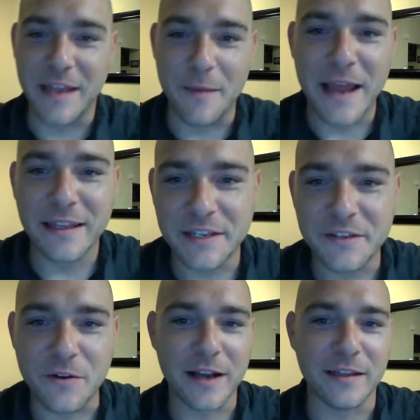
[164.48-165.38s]
might lead
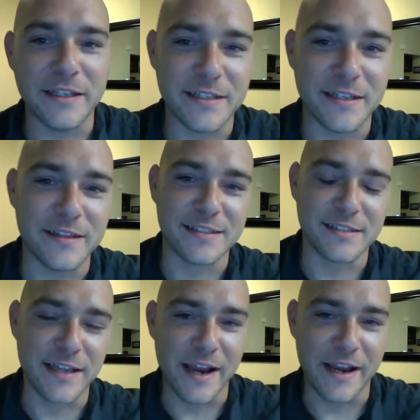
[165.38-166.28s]
directly to the
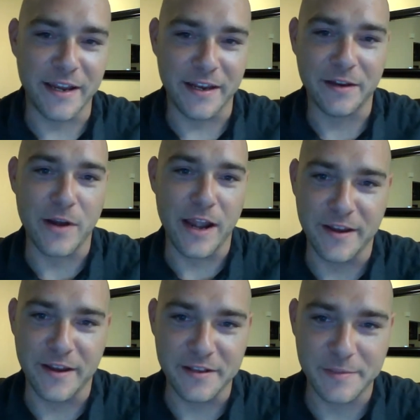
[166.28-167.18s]
society
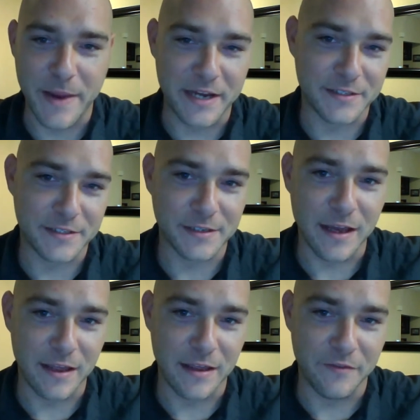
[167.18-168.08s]
created in space
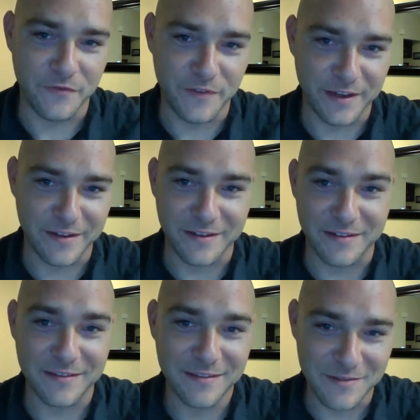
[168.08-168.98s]
via
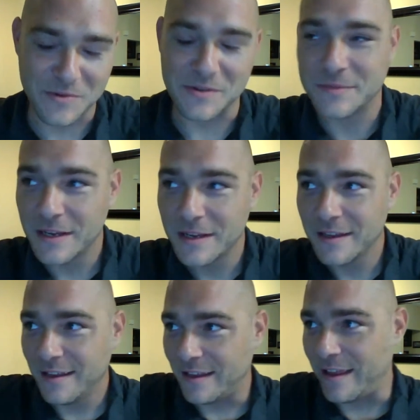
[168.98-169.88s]

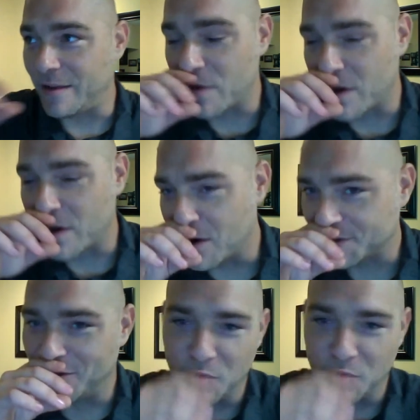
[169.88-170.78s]
in regards to
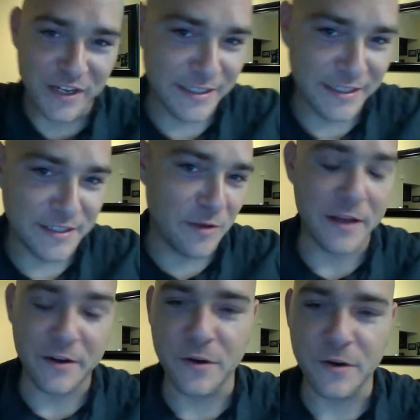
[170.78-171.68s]
the movie Elysium. I
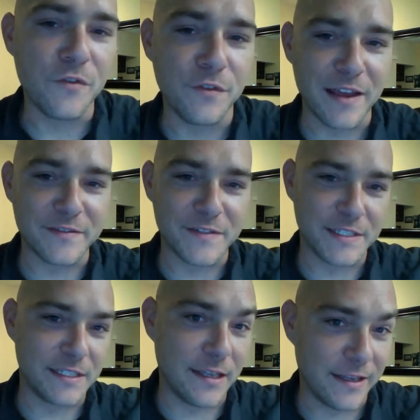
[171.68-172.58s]
don't know if you guys
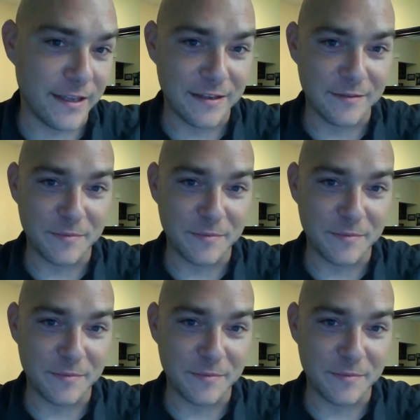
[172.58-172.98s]
seen that yet, but